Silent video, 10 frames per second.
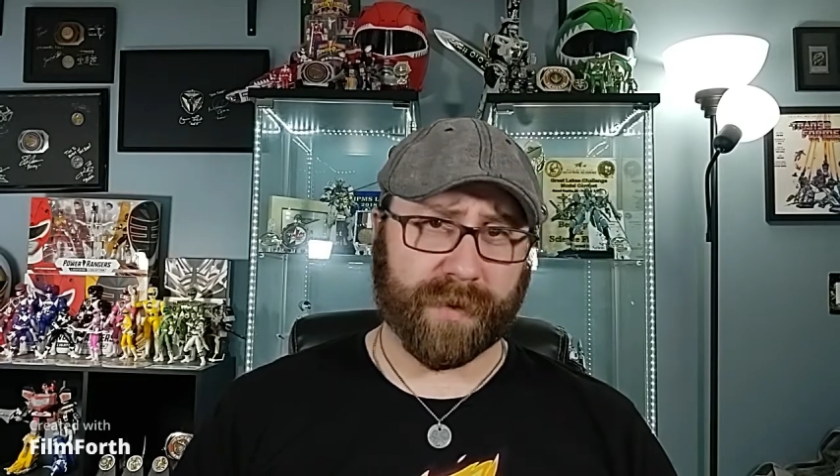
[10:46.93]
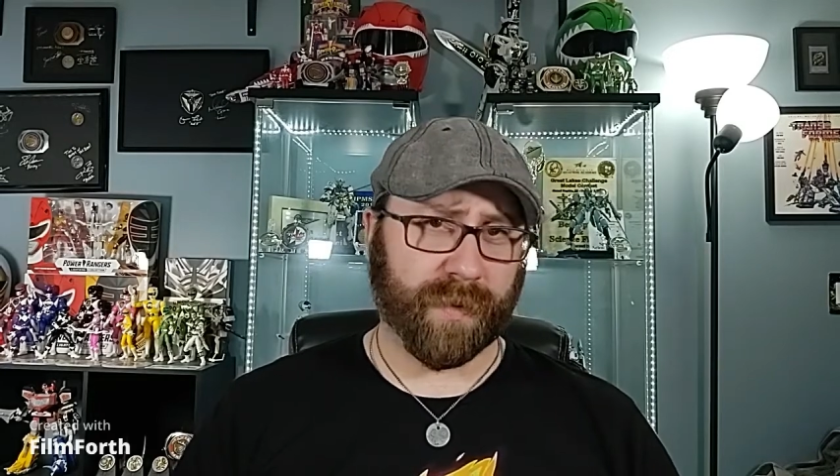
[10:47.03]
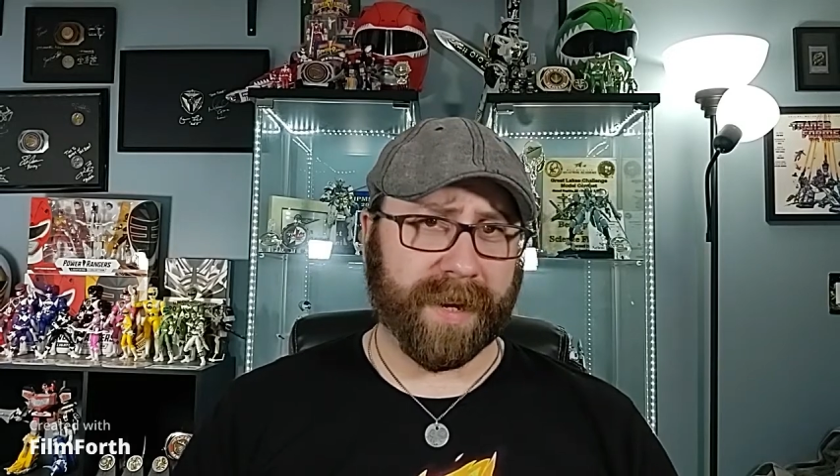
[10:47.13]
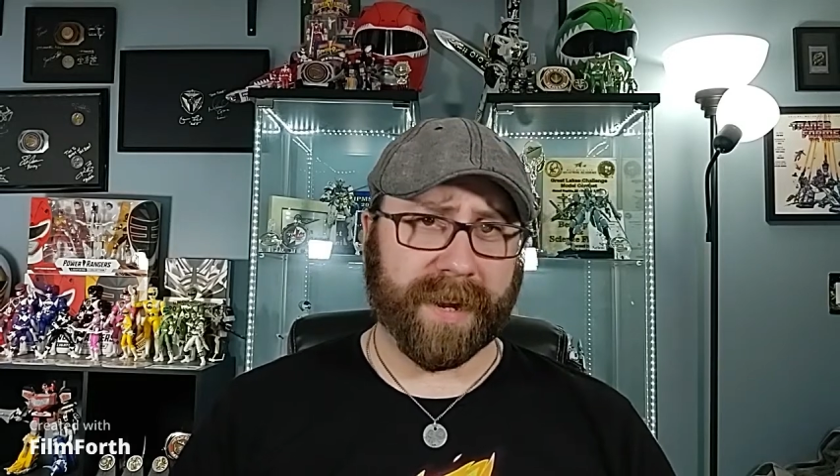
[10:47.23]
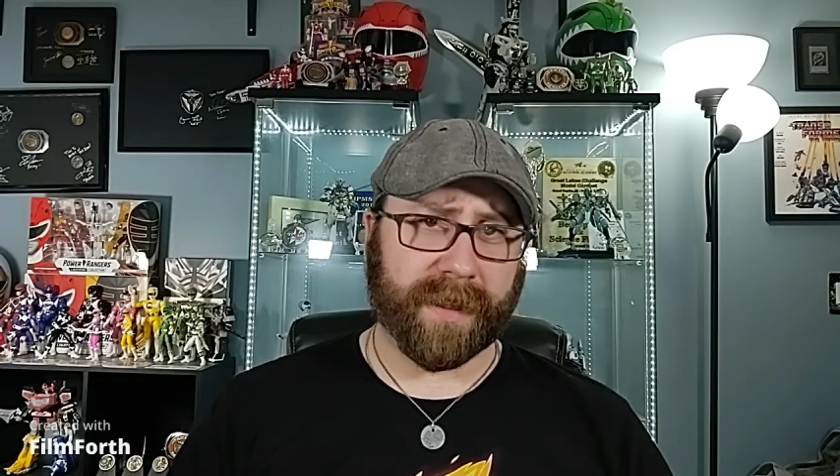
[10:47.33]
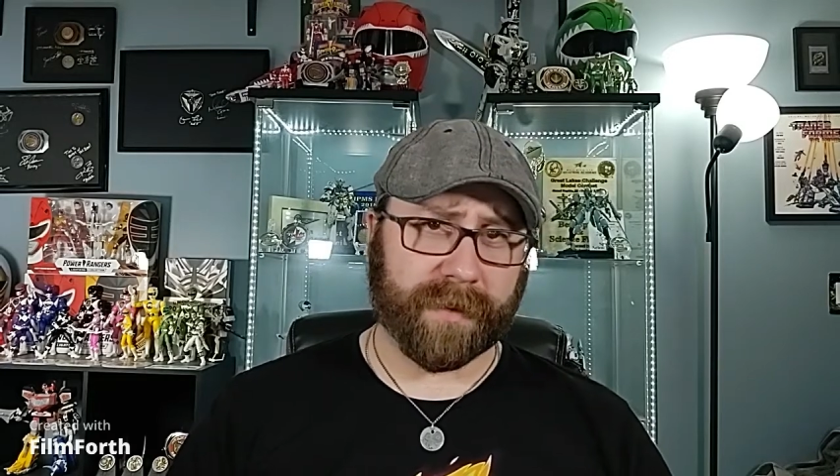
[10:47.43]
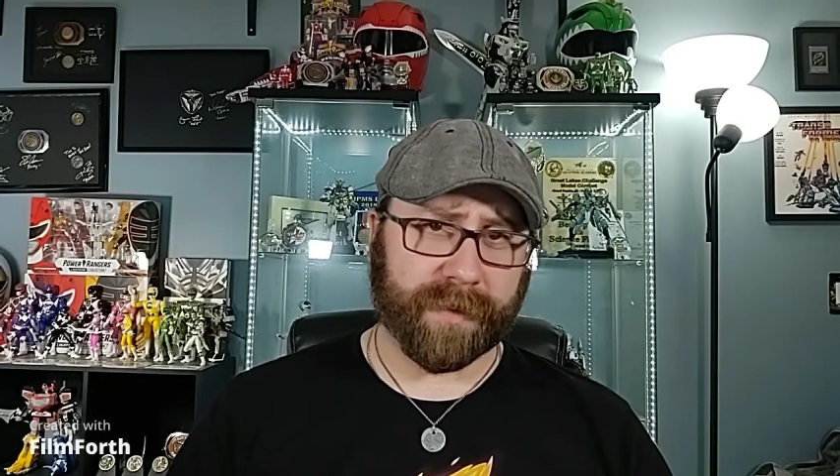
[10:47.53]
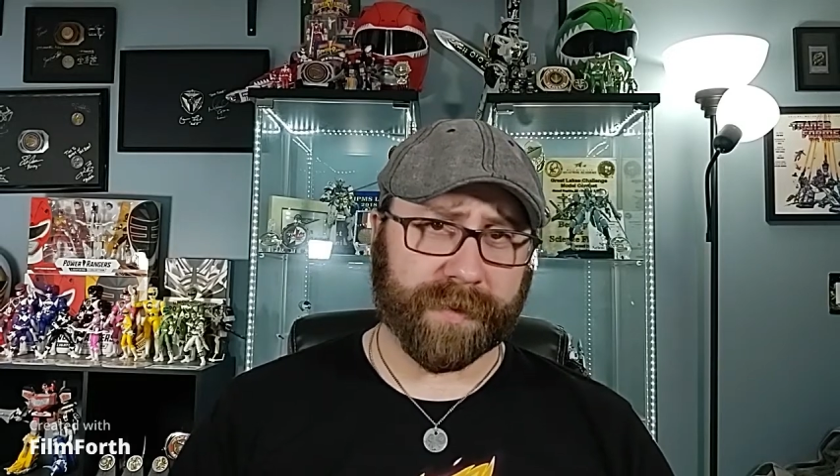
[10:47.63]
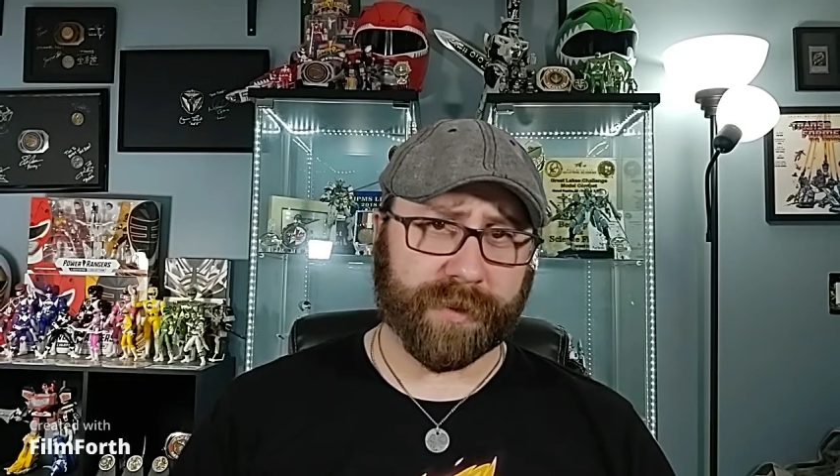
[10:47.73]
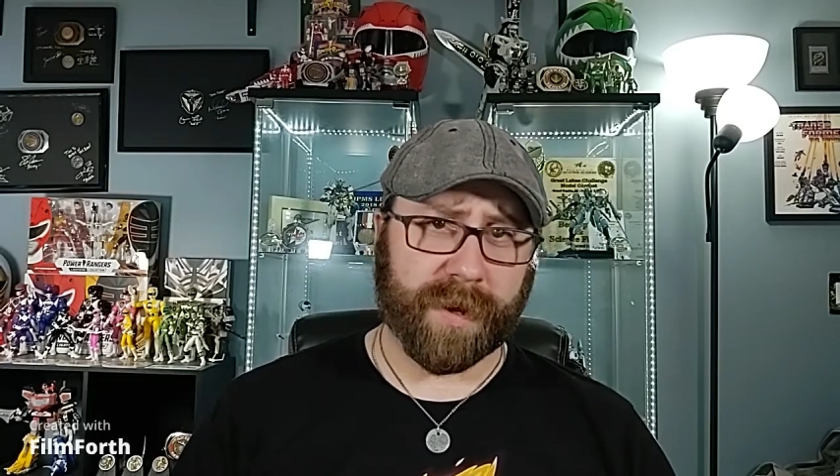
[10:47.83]

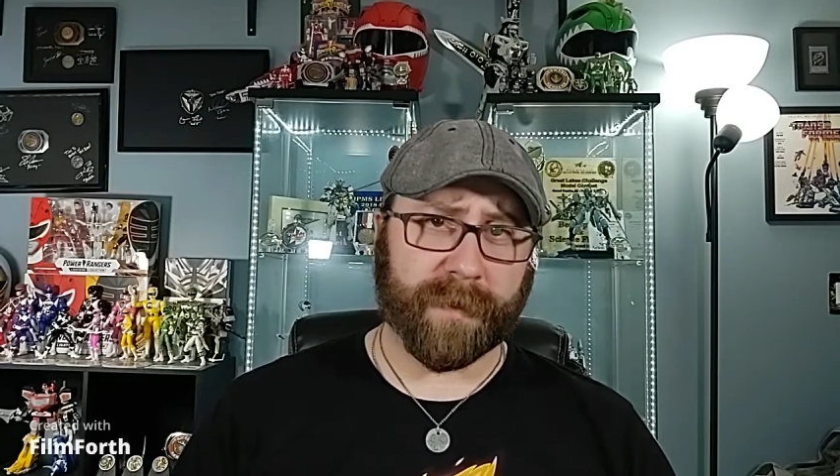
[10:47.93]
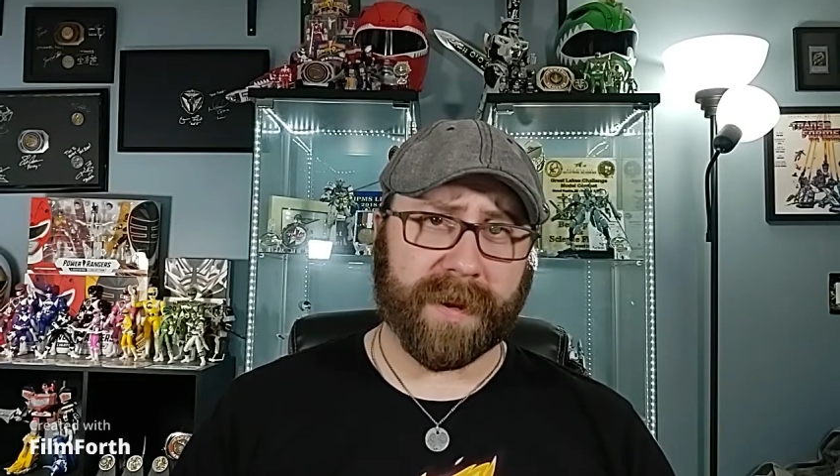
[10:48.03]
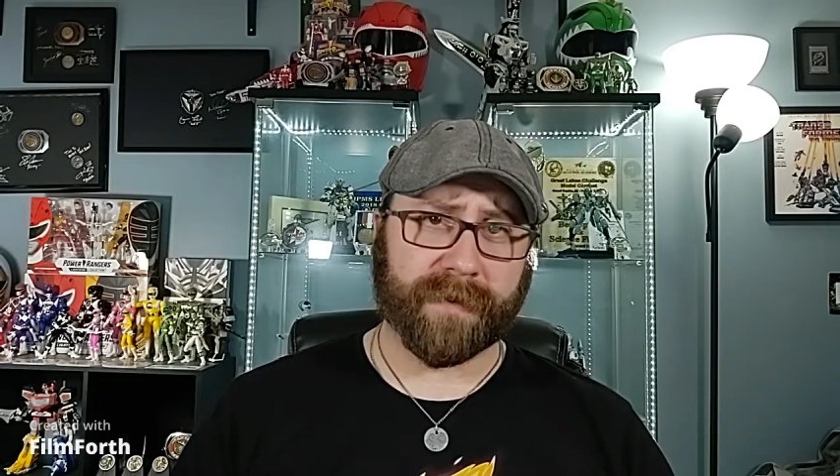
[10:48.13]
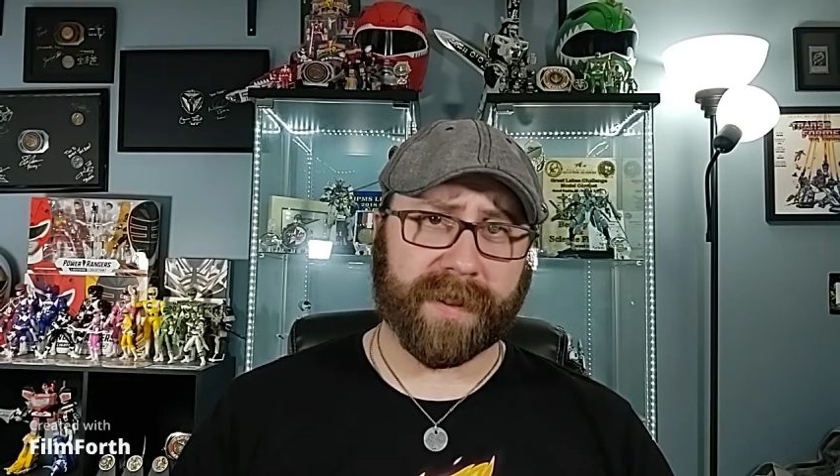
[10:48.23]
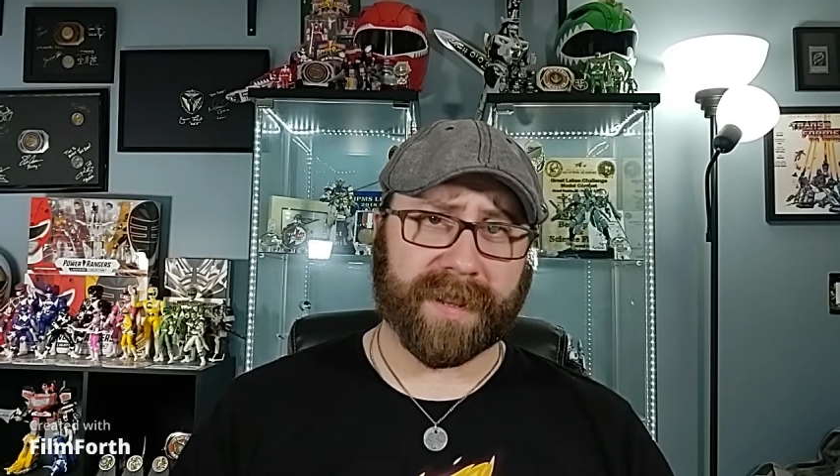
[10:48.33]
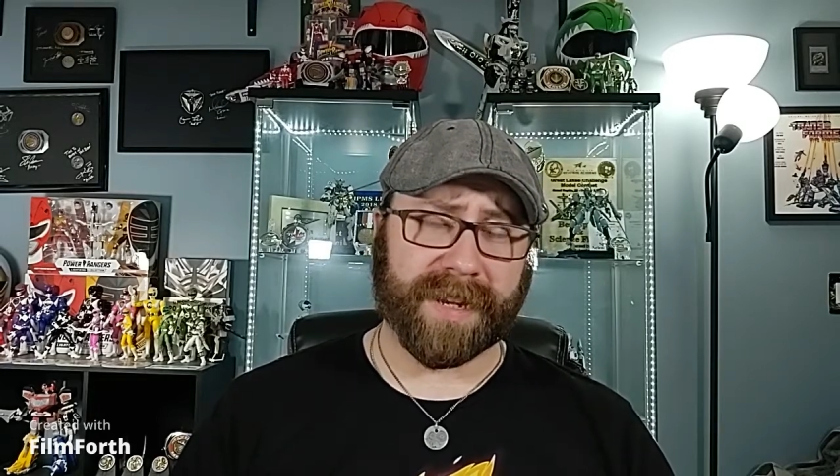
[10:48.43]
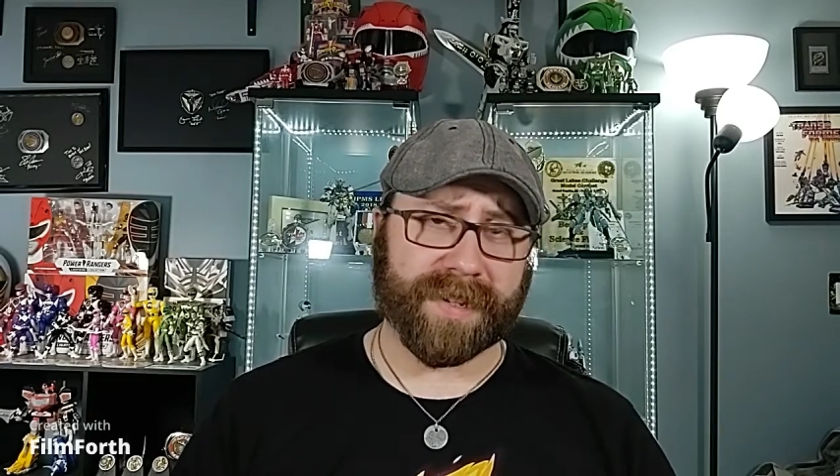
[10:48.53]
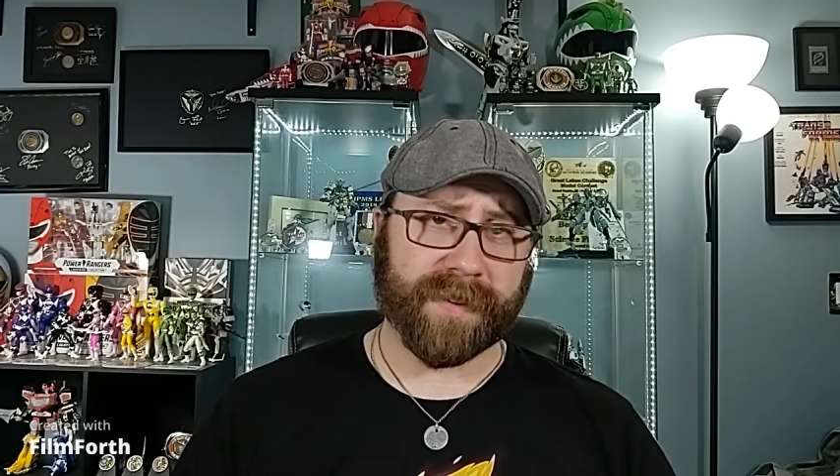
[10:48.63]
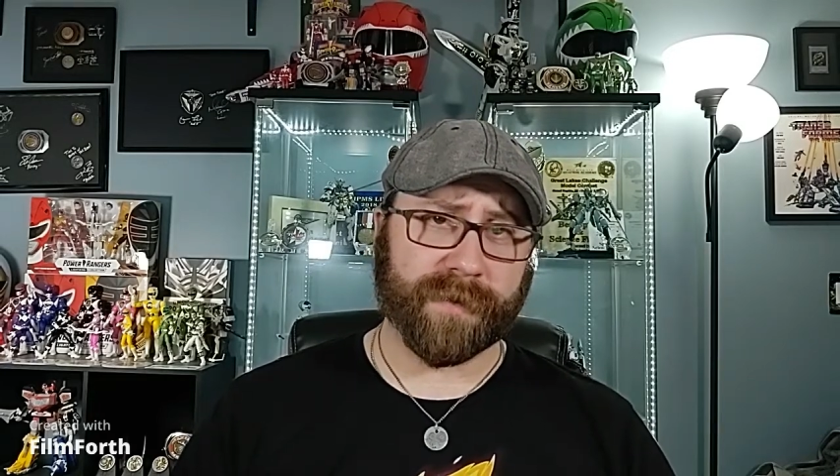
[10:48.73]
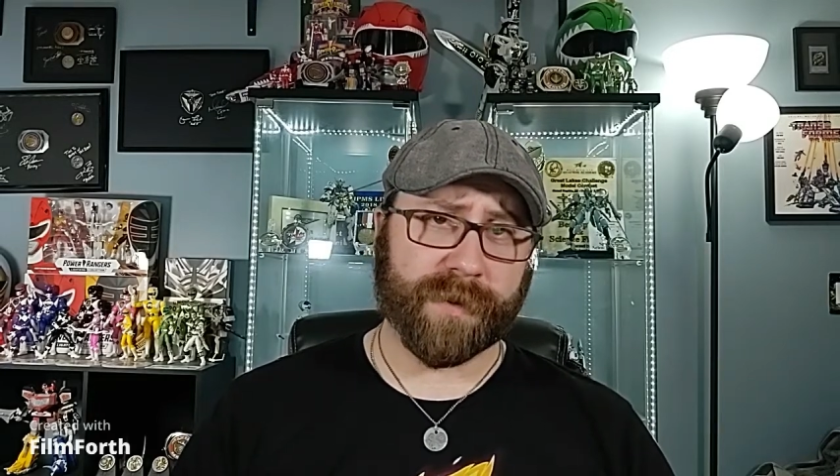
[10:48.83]
$20 shipping for the
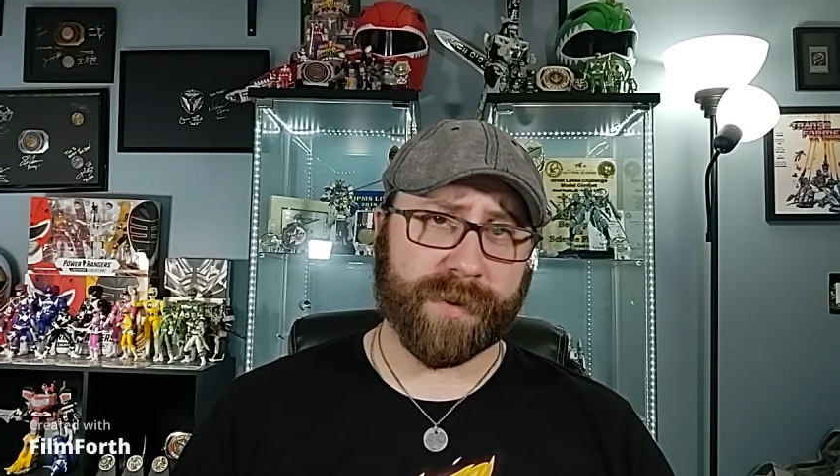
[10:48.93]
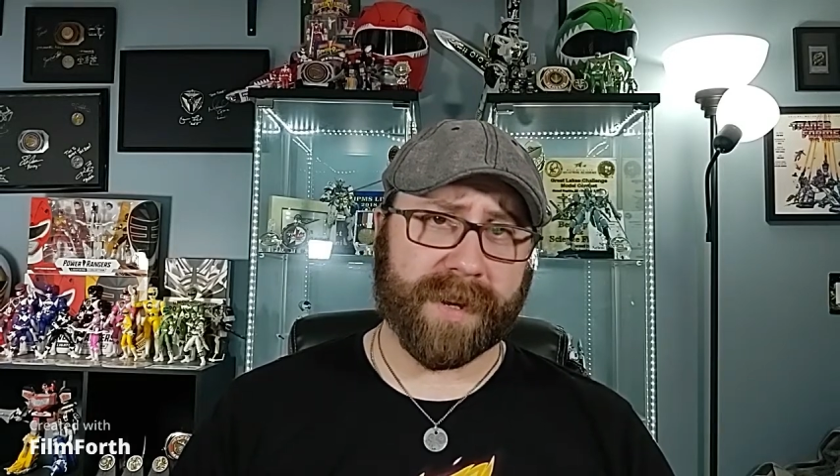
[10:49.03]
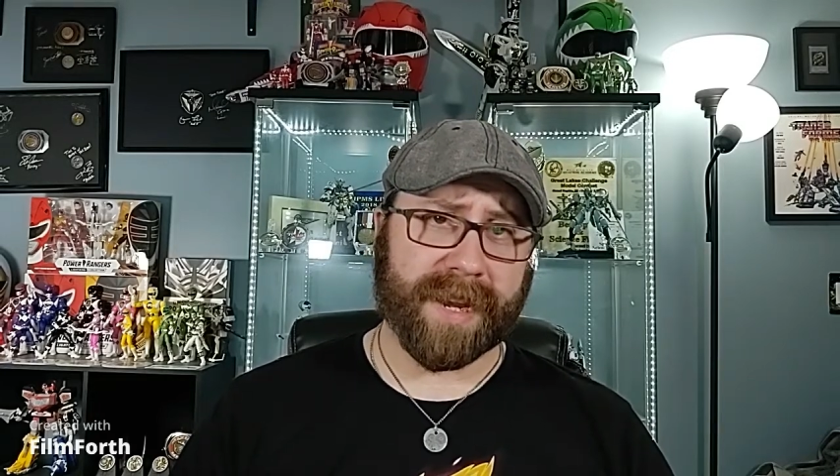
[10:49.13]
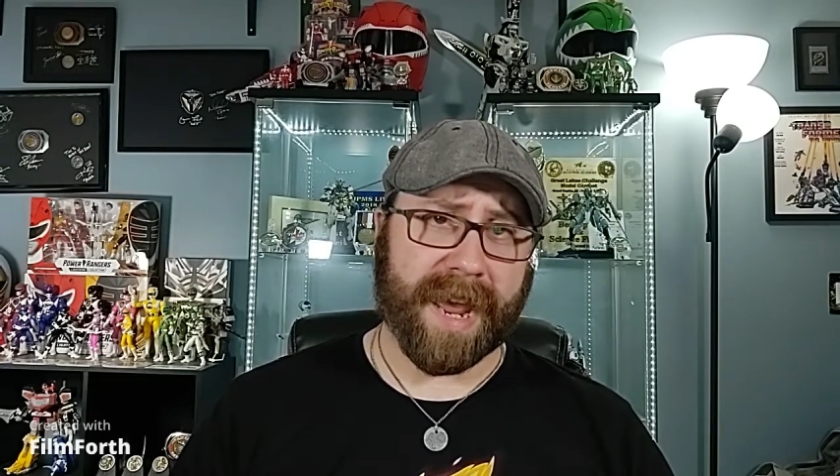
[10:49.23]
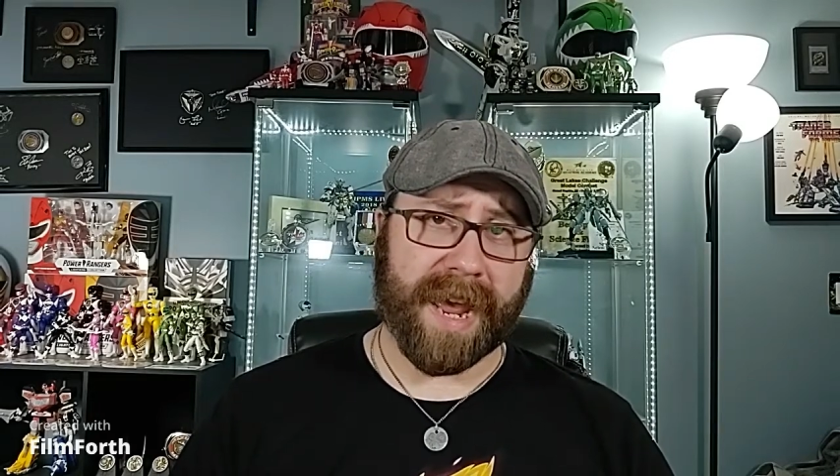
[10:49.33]
legacy version